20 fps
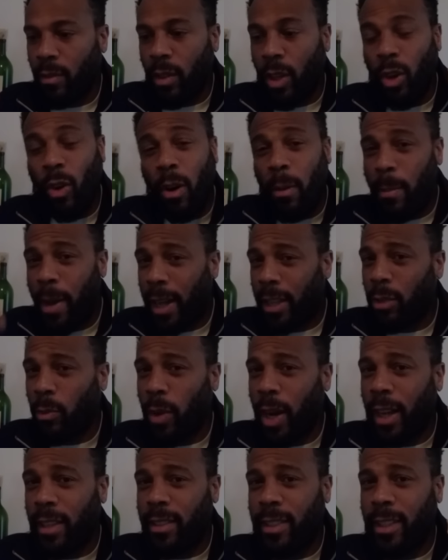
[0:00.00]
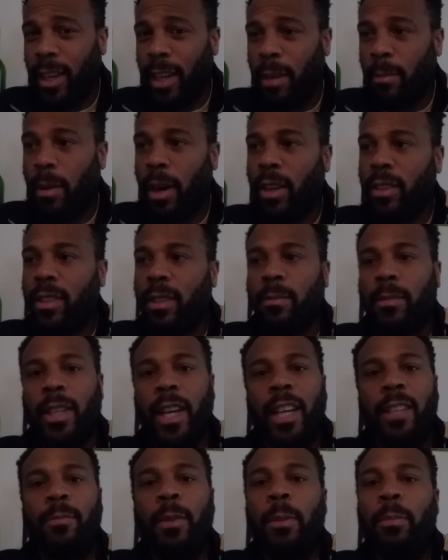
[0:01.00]
going back to what I said about
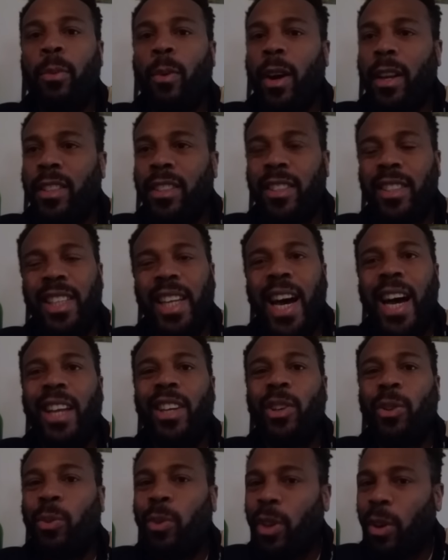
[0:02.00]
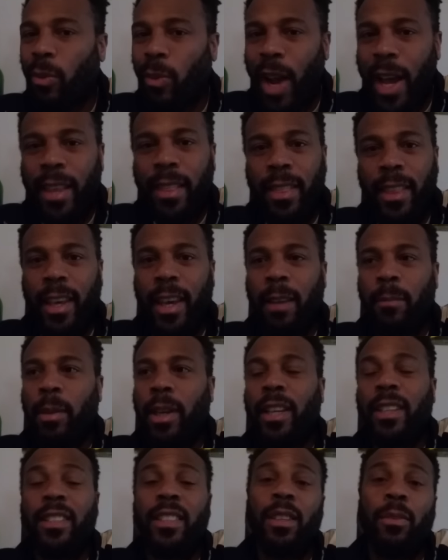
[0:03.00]
sometimes people are just not doing the right thing
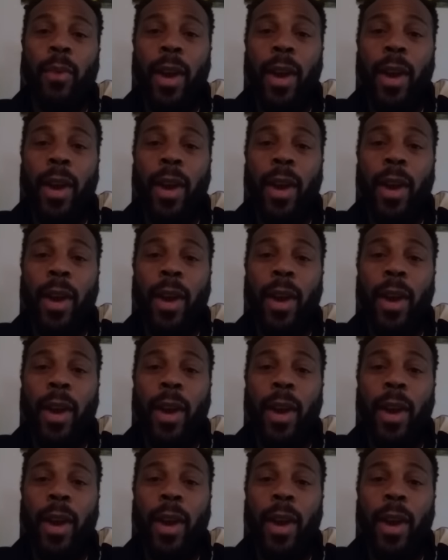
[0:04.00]
because it's